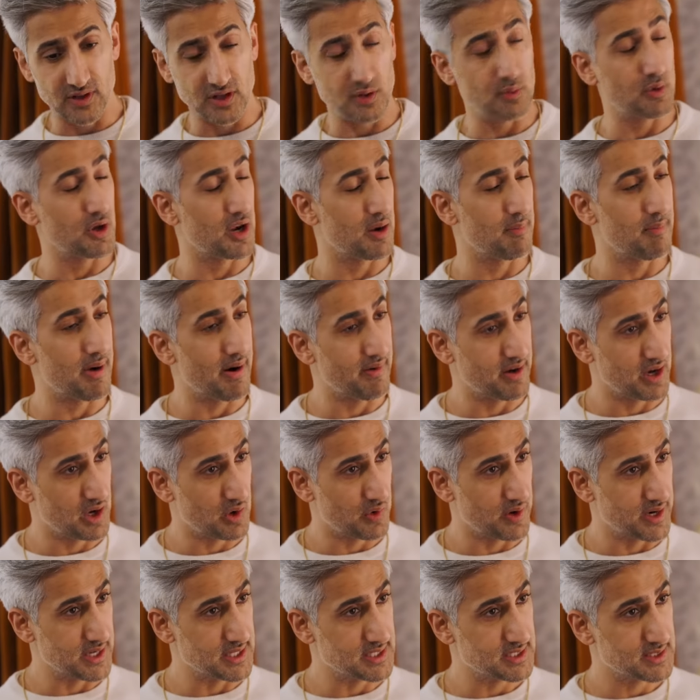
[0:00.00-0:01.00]
that you were going to marry
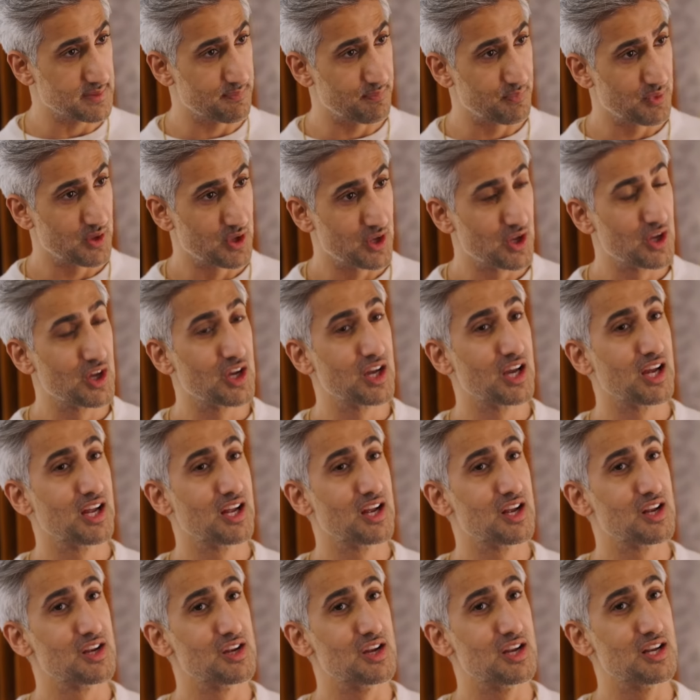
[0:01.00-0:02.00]
Chris,
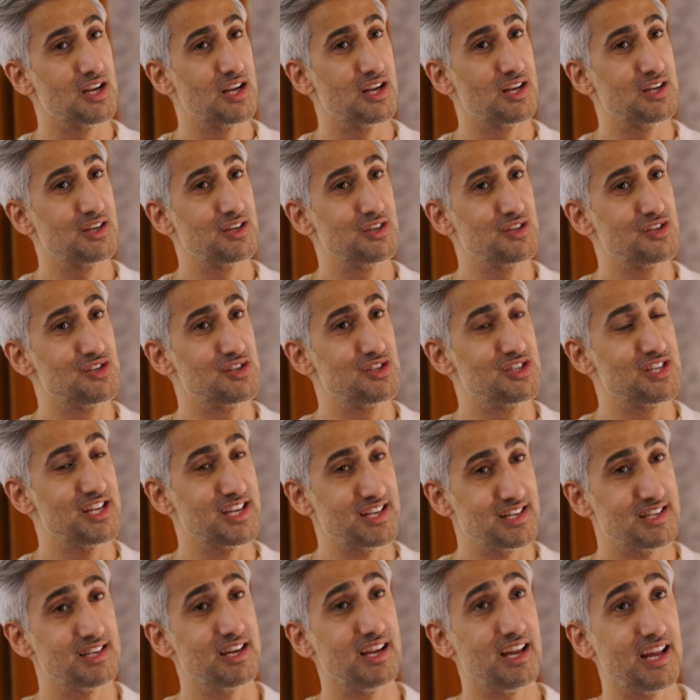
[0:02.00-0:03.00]

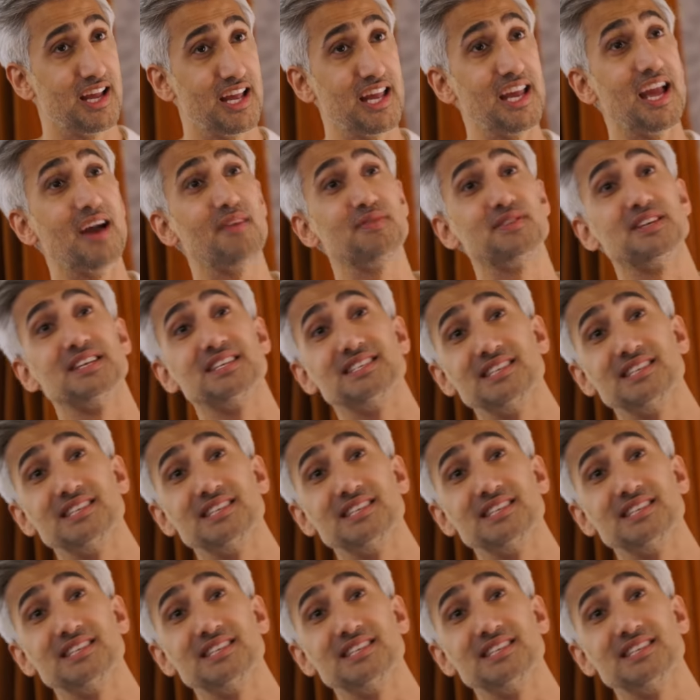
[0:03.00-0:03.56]
did he have to